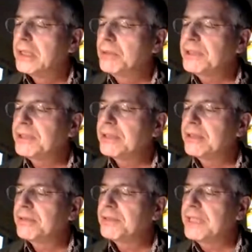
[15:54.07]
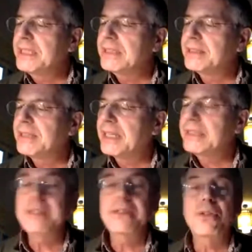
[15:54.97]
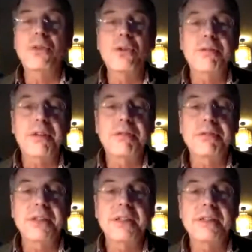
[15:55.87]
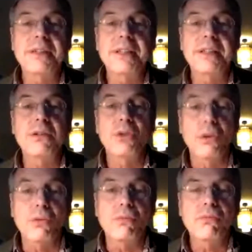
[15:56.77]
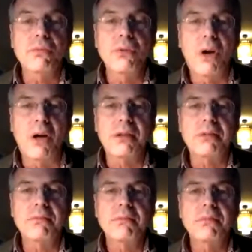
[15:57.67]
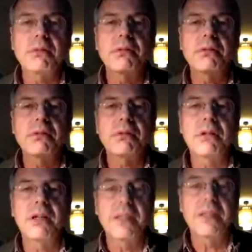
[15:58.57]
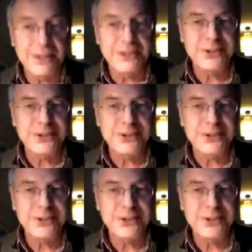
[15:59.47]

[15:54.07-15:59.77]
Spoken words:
risk of dengue is higher in the Horn of Africa, it said, no, wrong. And it's